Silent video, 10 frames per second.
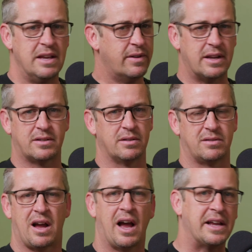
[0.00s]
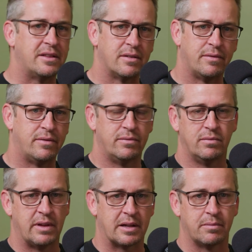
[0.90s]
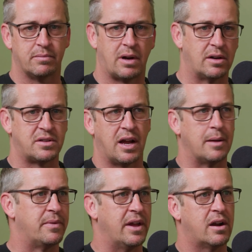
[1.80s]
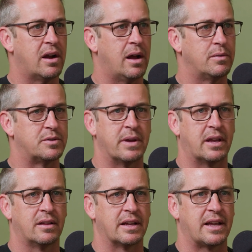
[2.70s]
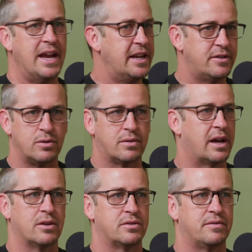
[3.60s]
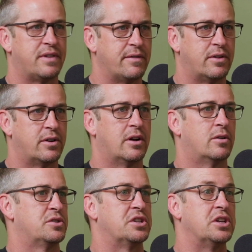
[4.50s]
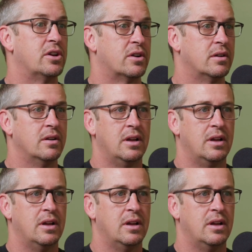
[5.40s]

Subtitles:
Even at the height of like our time there, I was making like $82,500 a year.